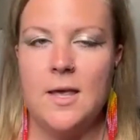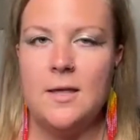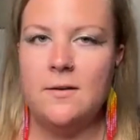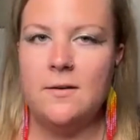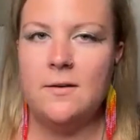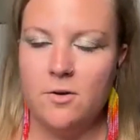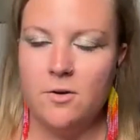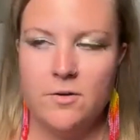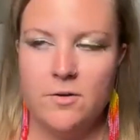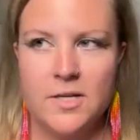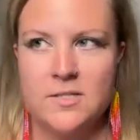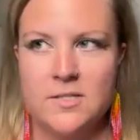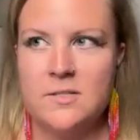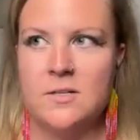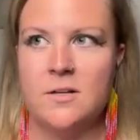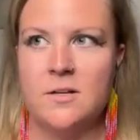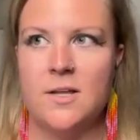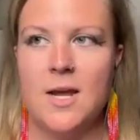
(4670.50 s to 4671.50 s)
you don't
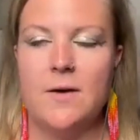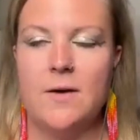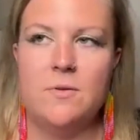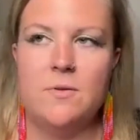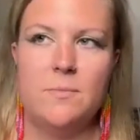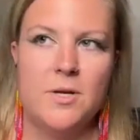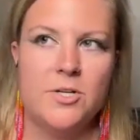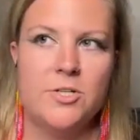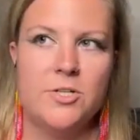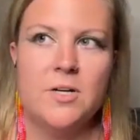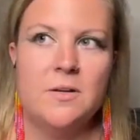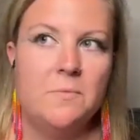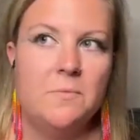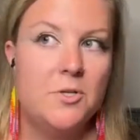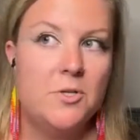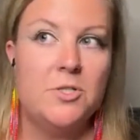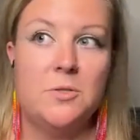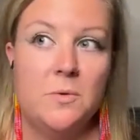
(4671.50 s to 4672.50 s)
necessarily have to measure it,
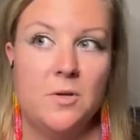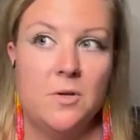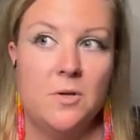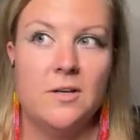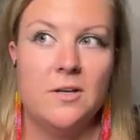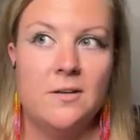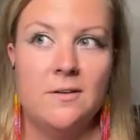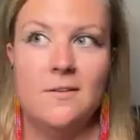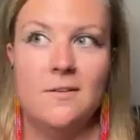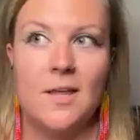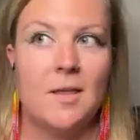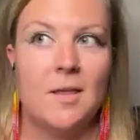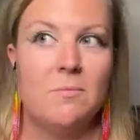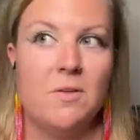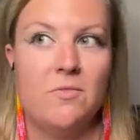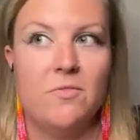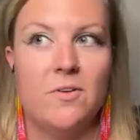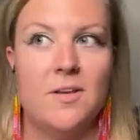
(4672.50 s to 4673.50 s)
which you could. That
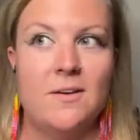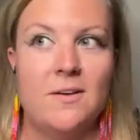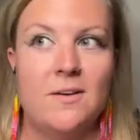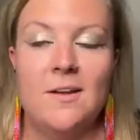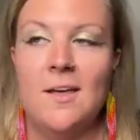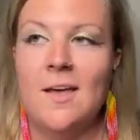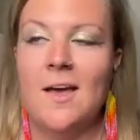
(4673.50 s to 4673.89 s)
can be fun.